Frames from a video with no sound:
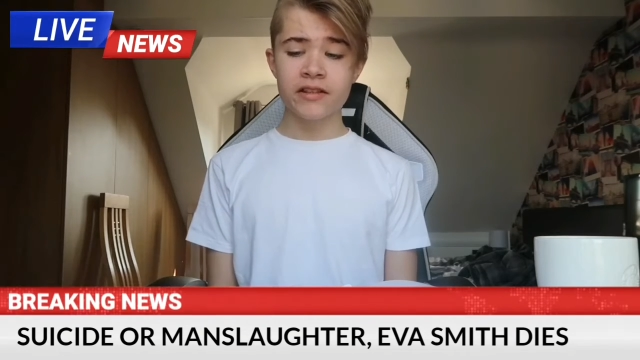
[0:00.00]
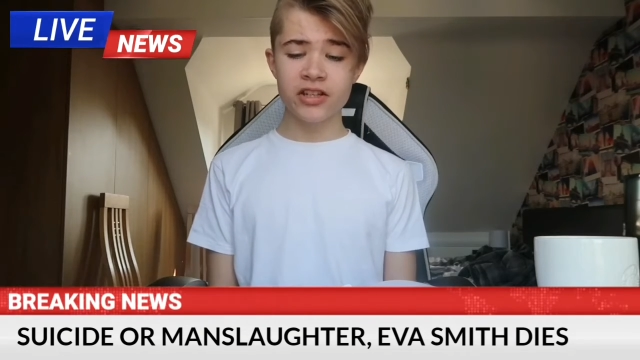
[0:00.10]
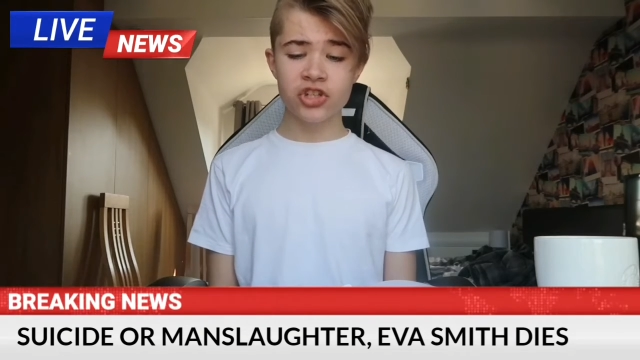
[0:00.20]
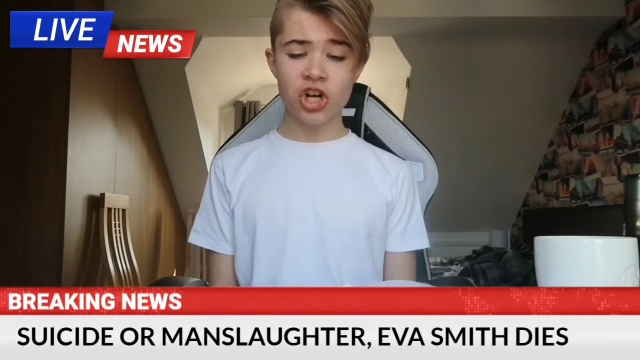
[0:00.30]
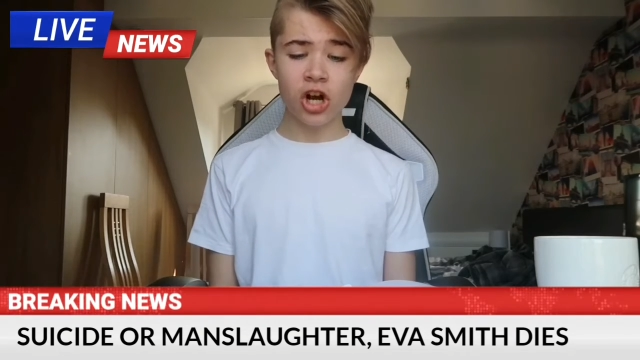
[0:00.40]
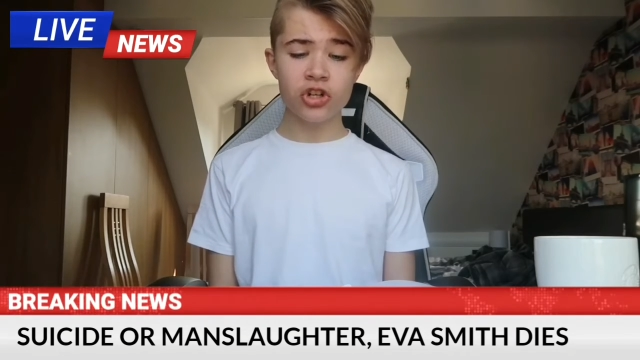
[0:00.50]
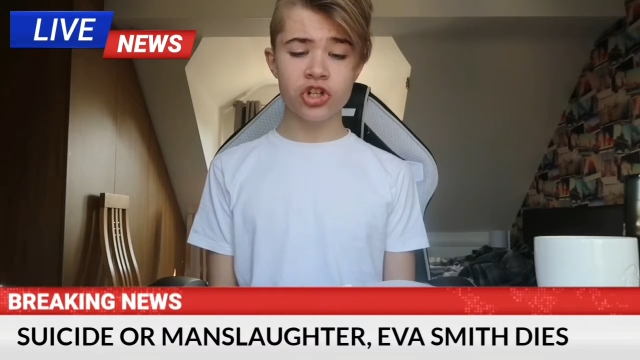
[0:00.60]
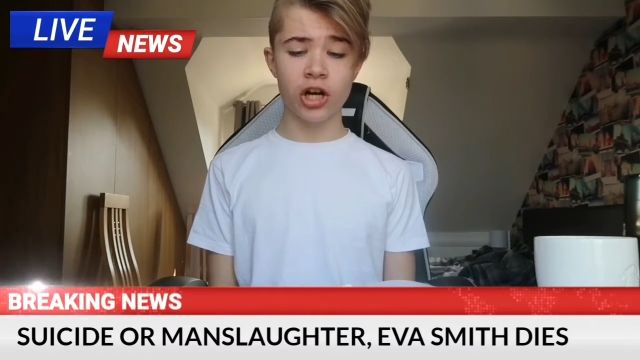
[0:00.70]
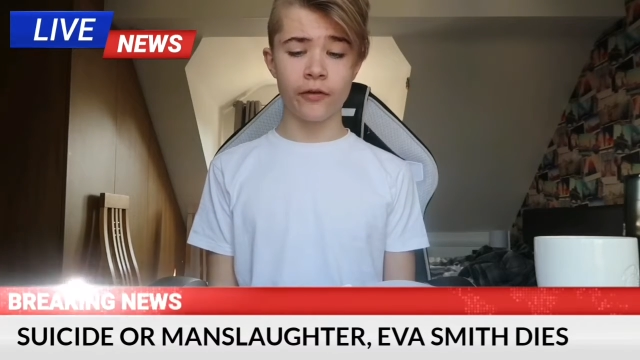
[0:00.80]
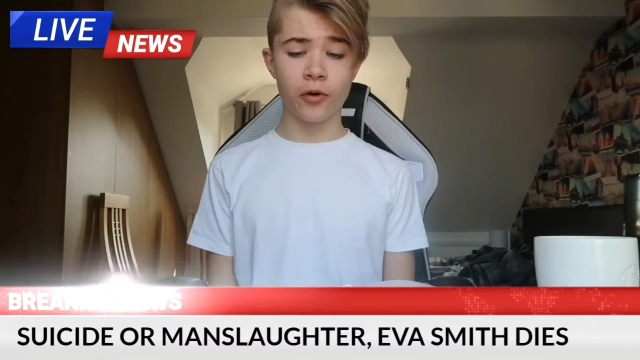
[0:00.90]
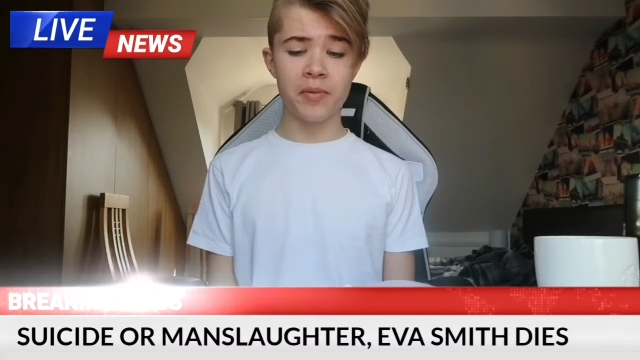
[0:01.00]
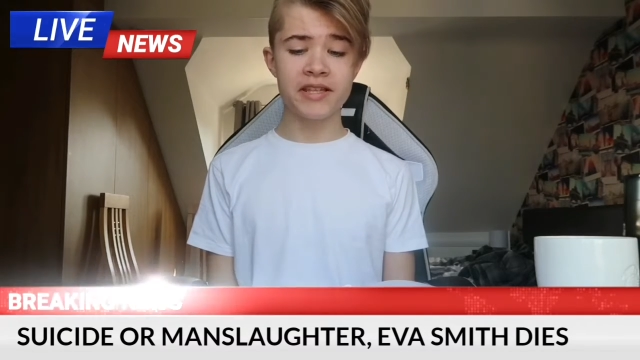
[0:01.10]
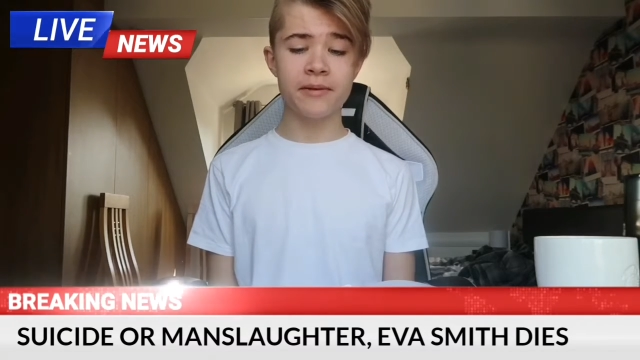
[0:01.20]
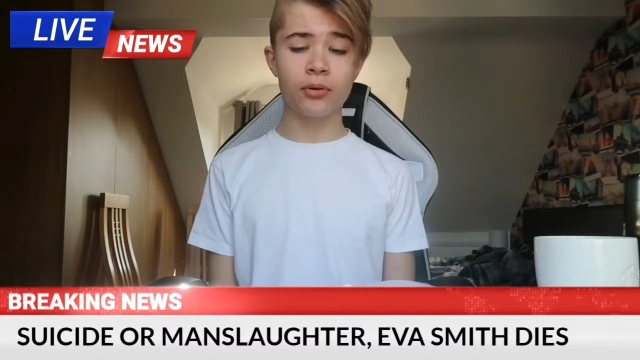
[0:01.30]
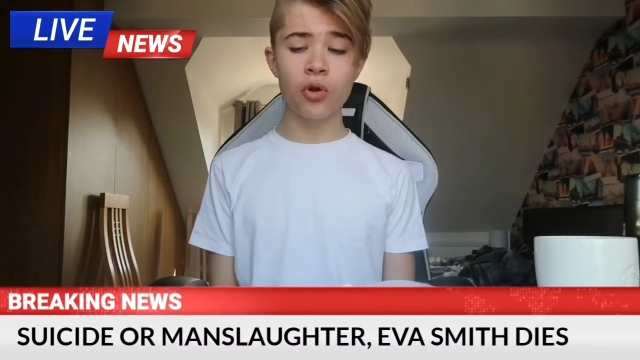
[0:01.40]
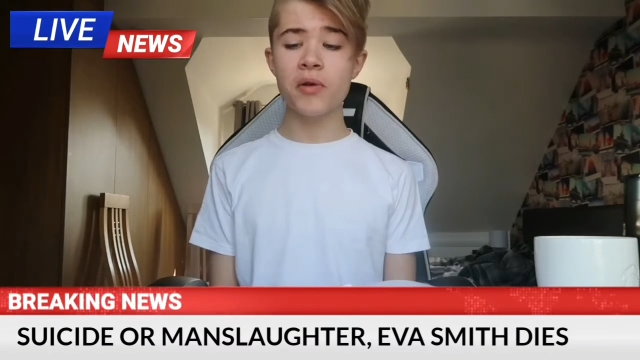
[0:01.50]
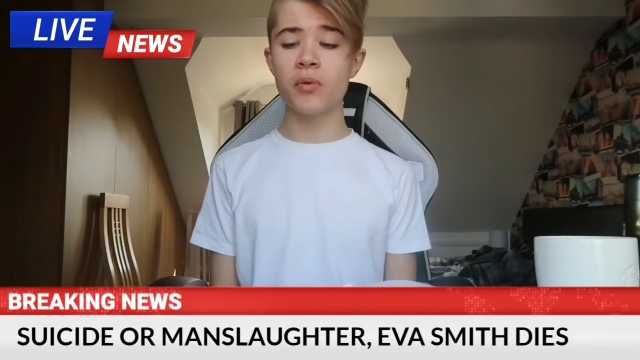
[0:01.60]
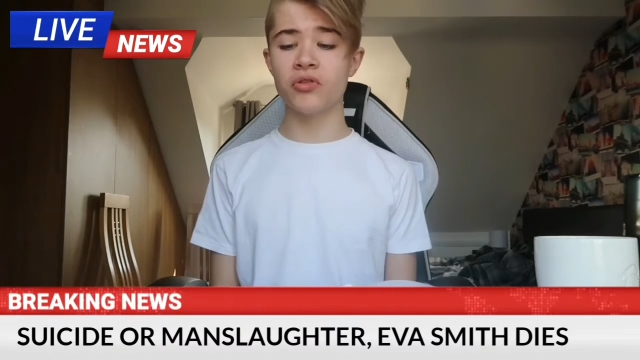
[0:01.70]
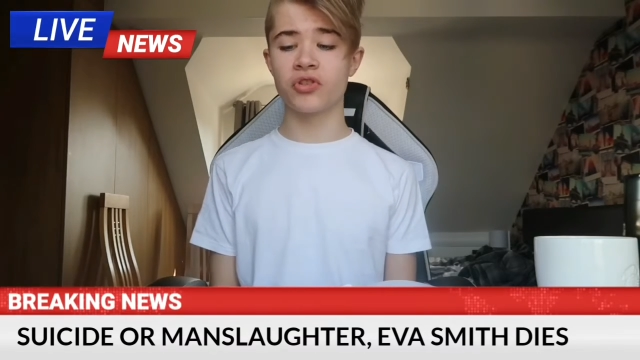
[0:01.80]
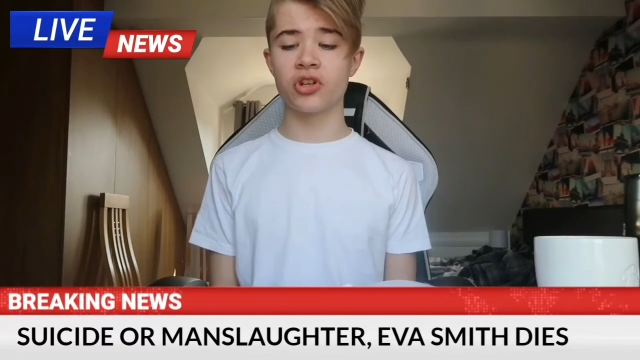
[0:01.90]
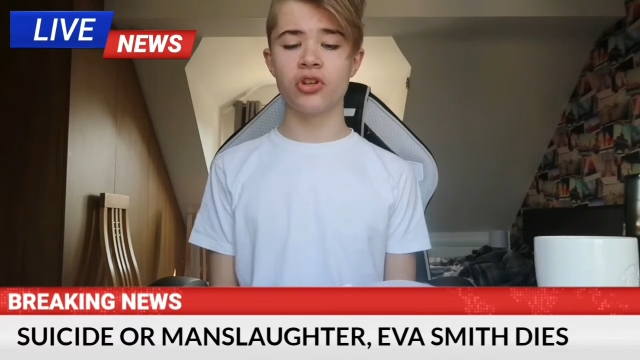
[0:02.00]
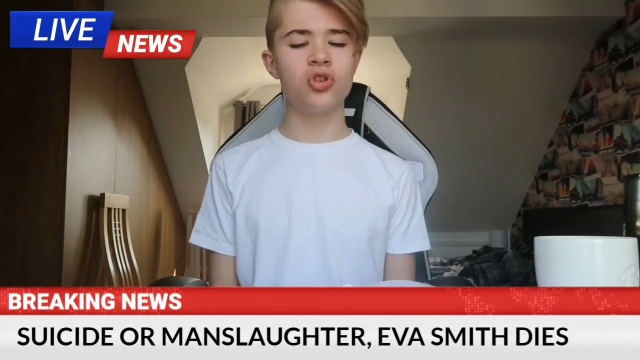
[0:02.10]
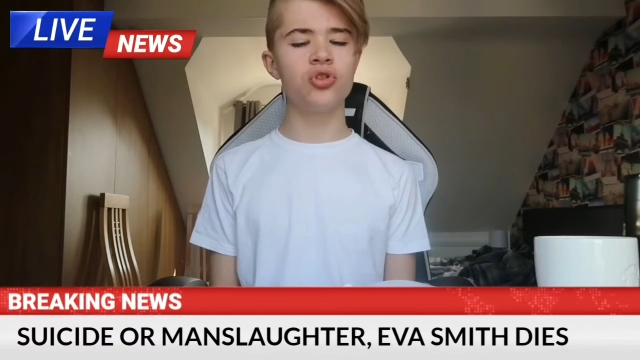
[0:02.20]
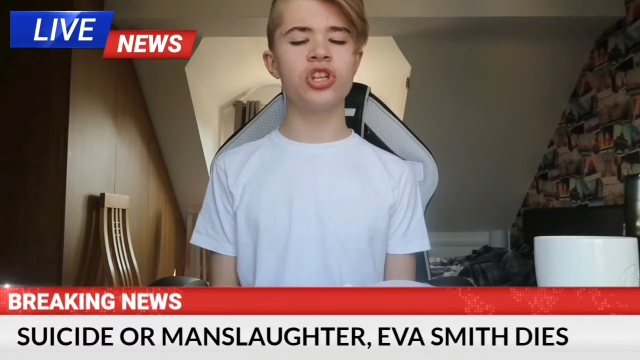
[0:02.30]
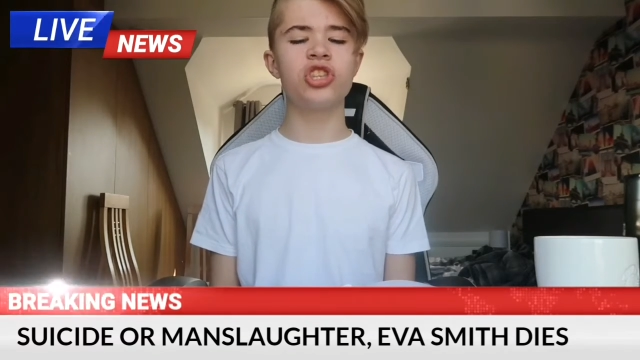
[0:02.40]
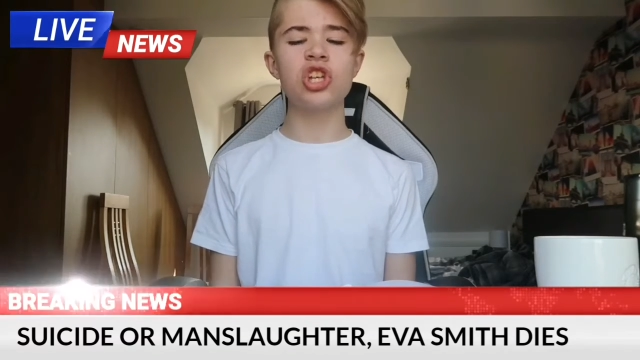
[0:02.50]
discharged her from his employment due to